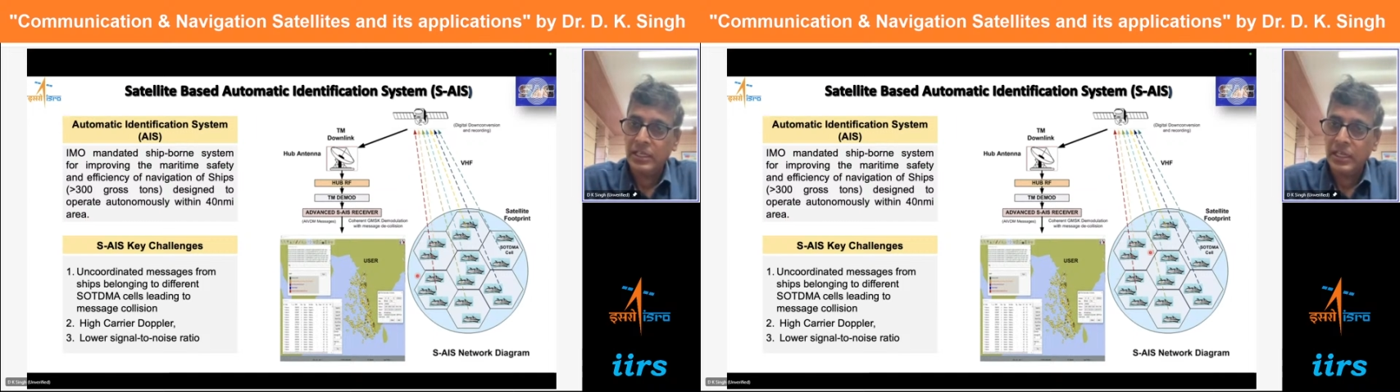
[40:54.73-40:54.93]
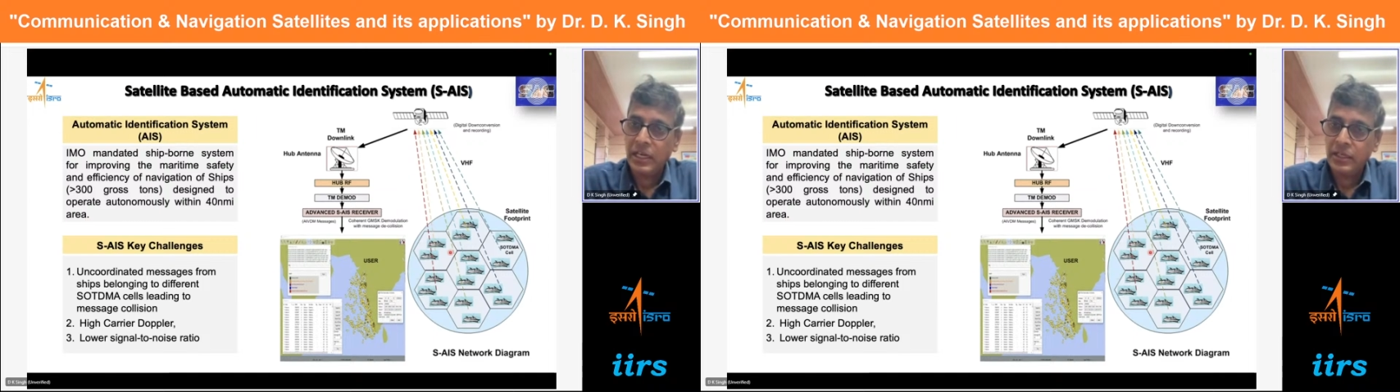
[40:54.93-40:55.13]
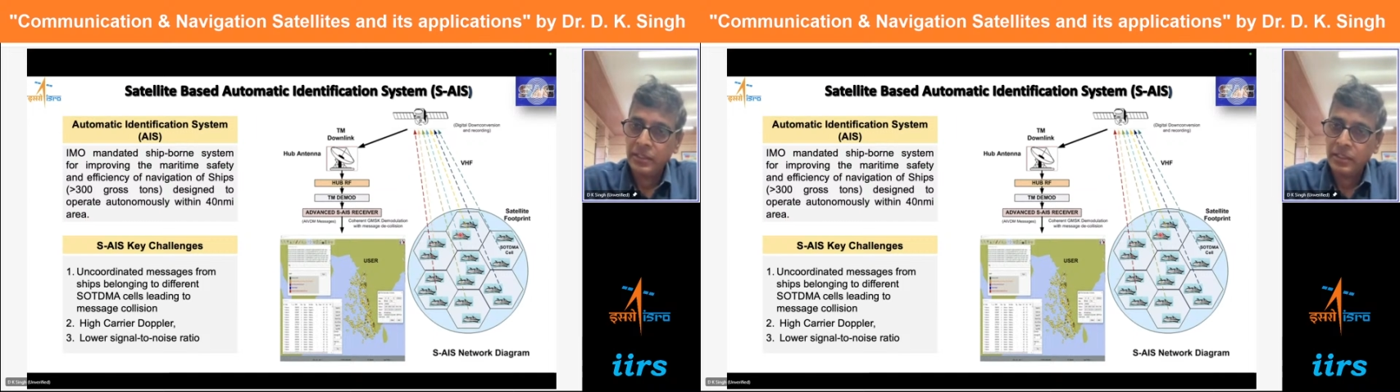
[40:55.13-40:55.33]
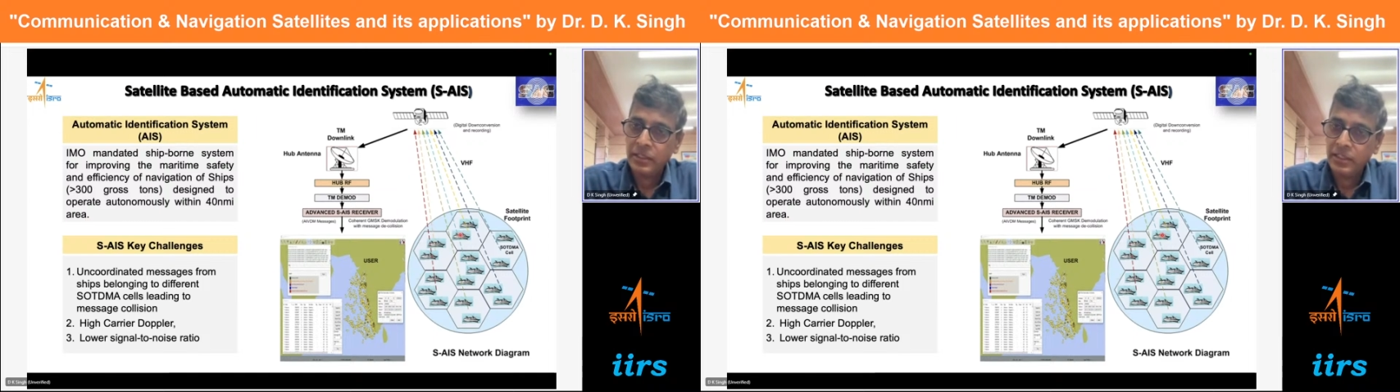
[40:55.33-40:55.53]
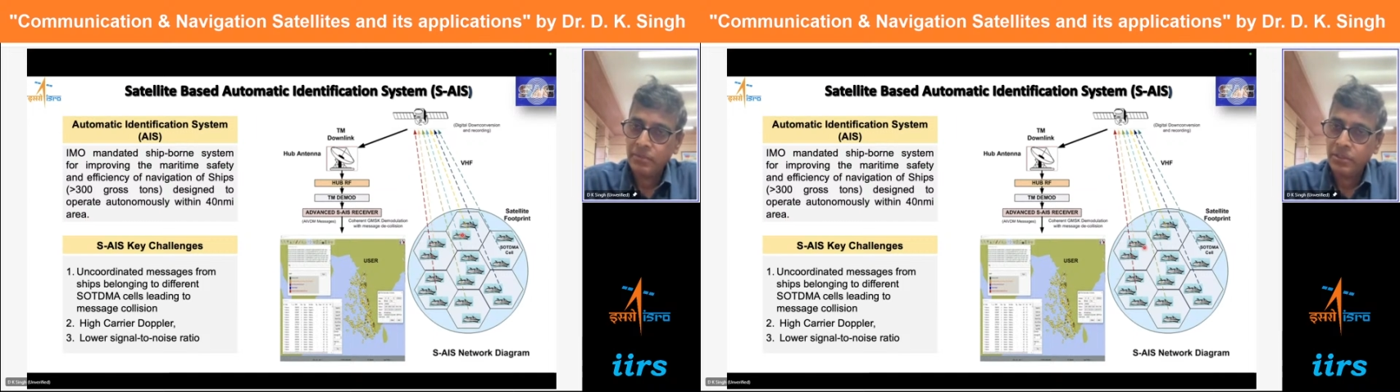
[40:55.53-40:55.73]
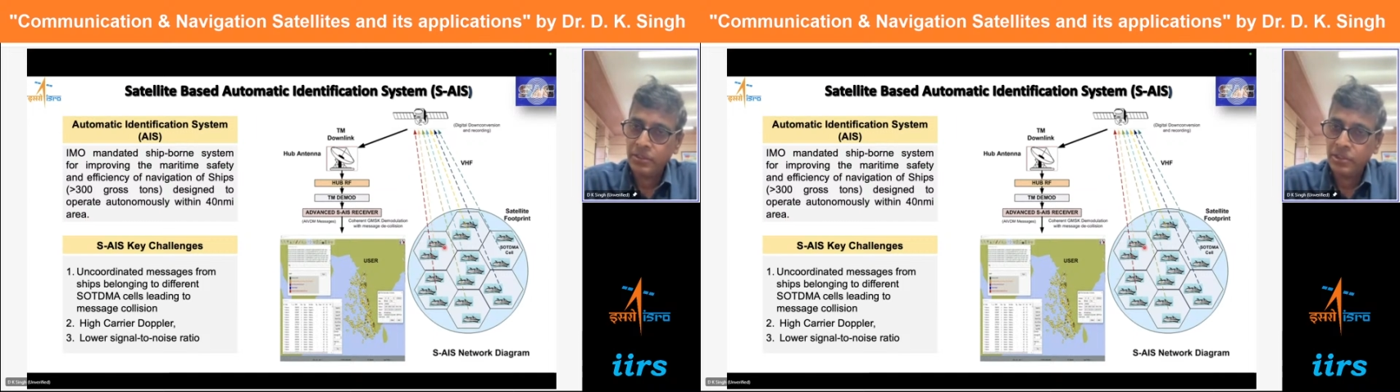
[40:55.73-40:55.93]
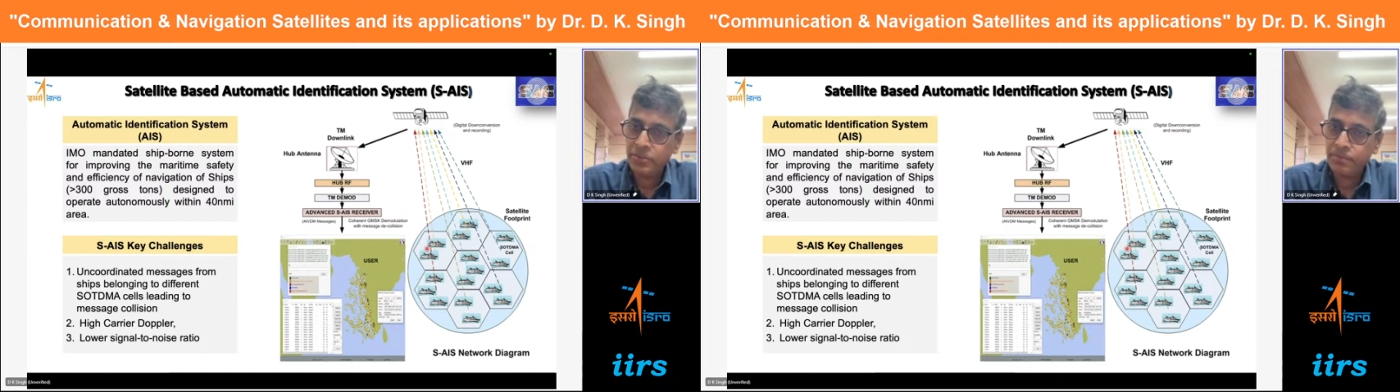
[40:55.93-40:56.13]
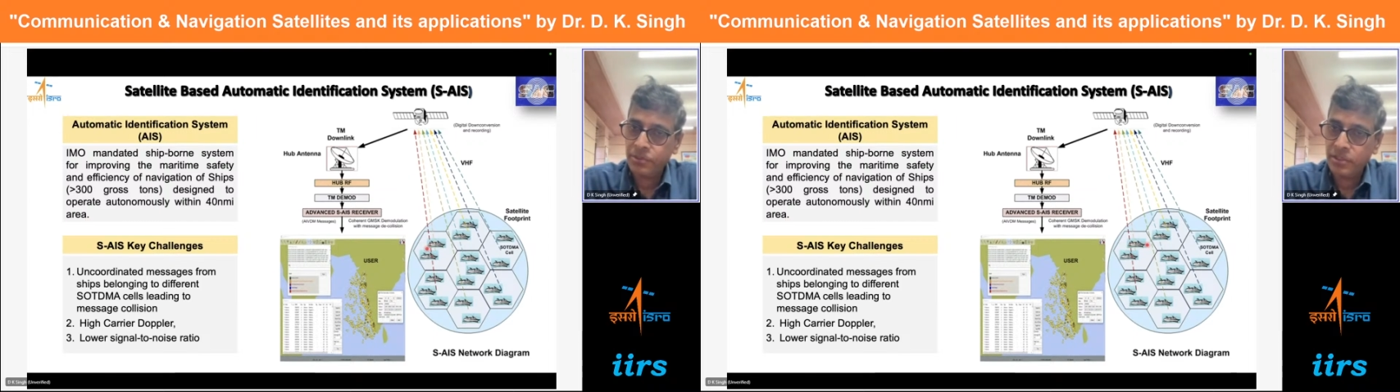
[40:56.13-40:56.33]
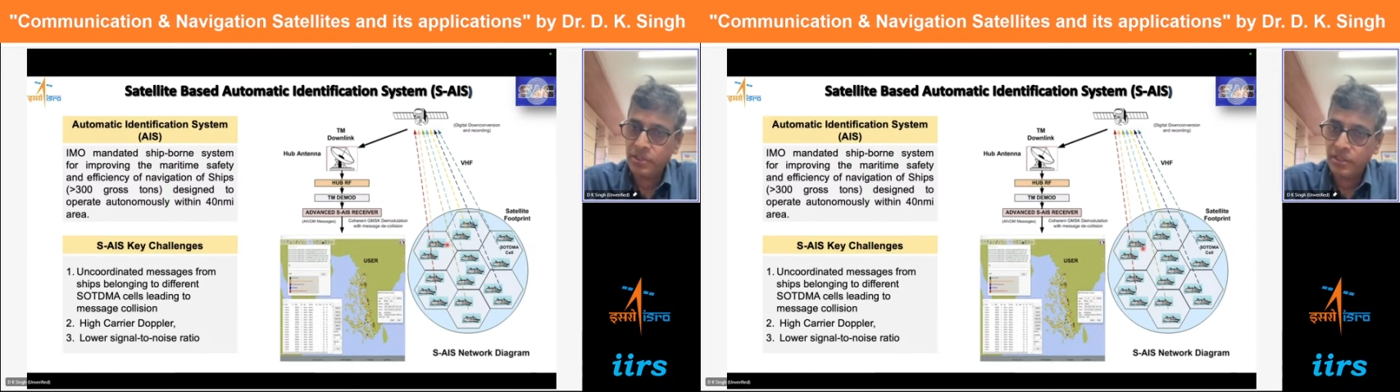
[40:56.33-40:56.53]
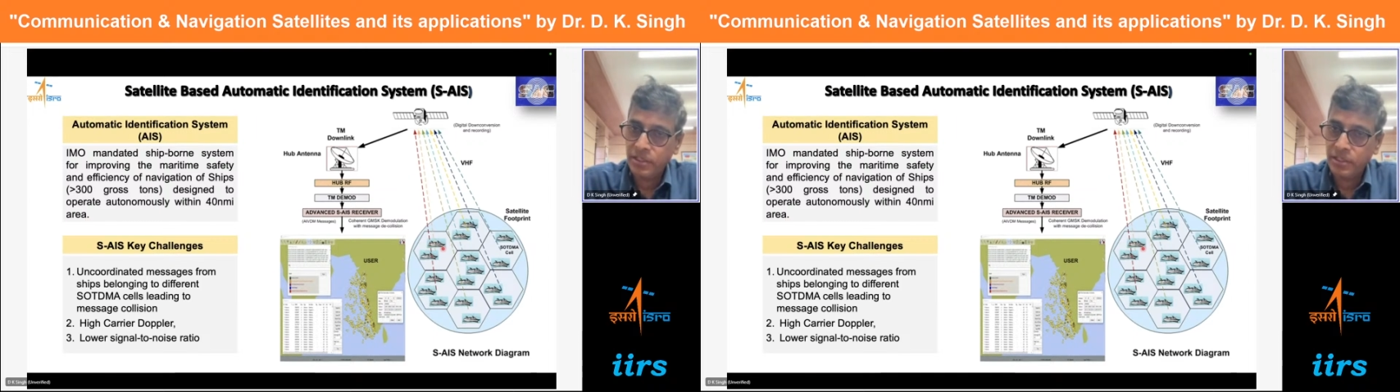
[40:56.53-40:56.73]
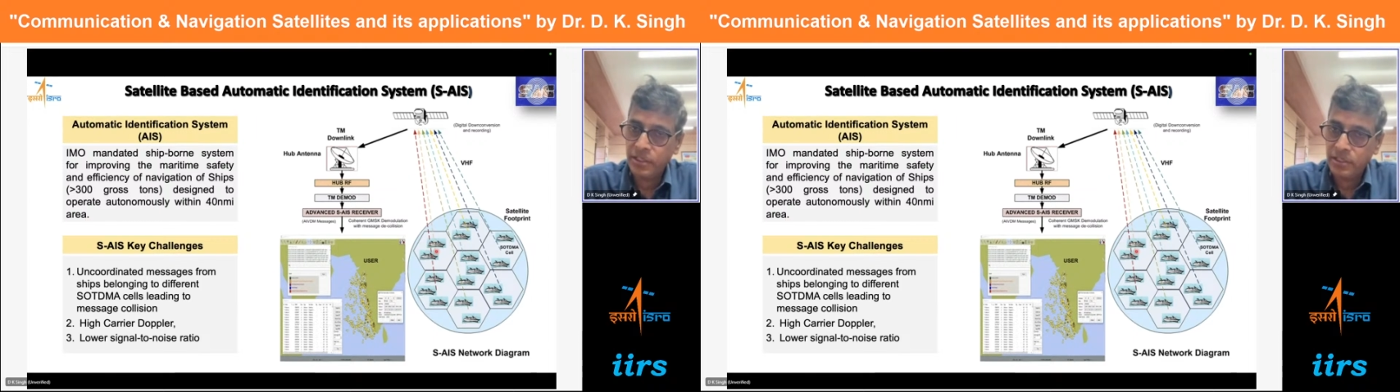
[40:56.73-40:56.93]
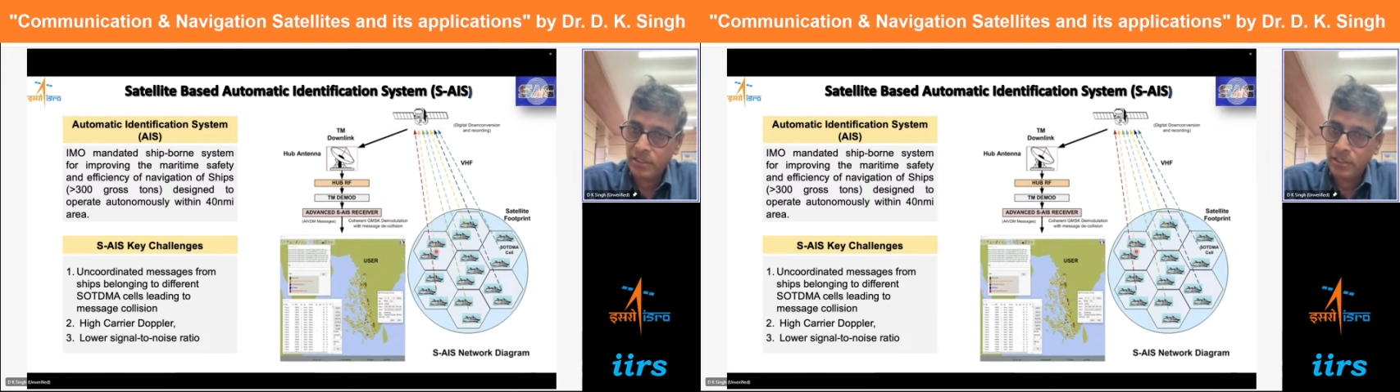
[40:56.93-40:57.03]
and then neighboring ships, it